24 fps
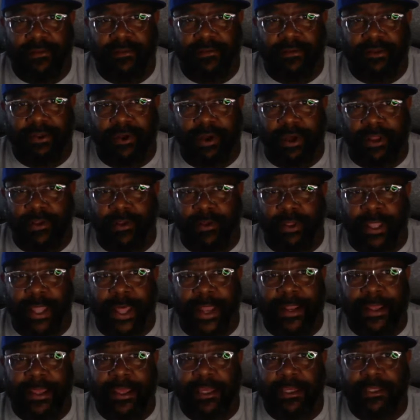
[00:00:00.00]
I know a
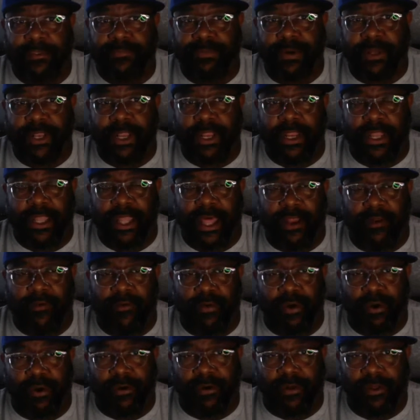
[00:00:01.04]
lot of kids putting in a lot of
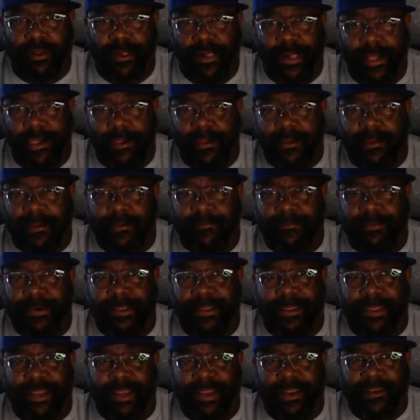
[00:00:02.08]
work, but
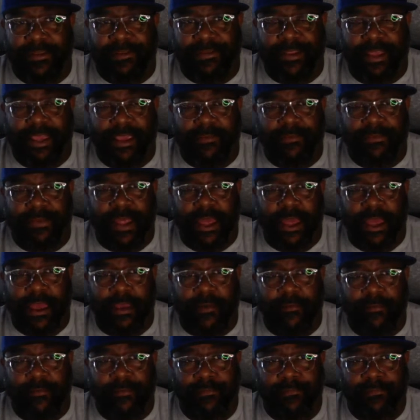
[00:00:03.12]
then at the same time,